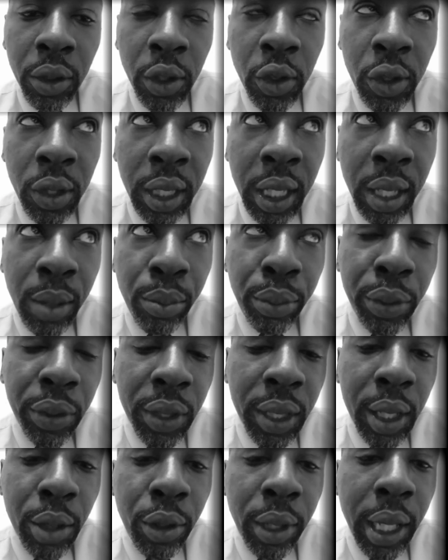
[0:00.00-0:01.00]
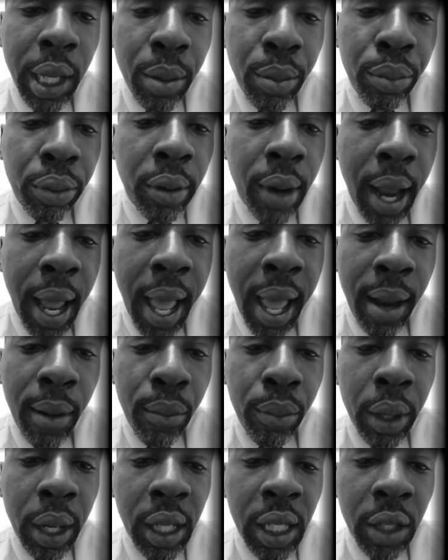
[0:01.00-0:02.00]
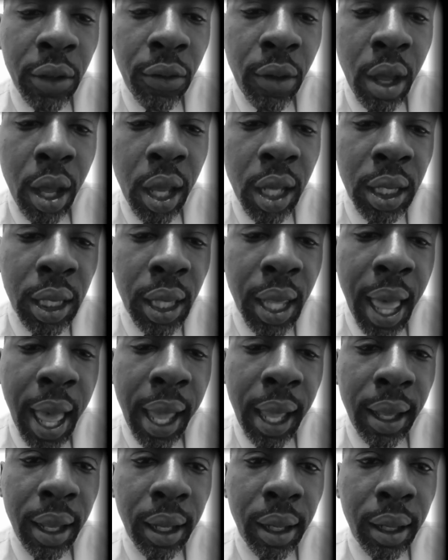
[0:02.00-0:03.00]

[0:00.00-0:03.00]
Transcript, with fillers: you see Brazilian pride. But as far as like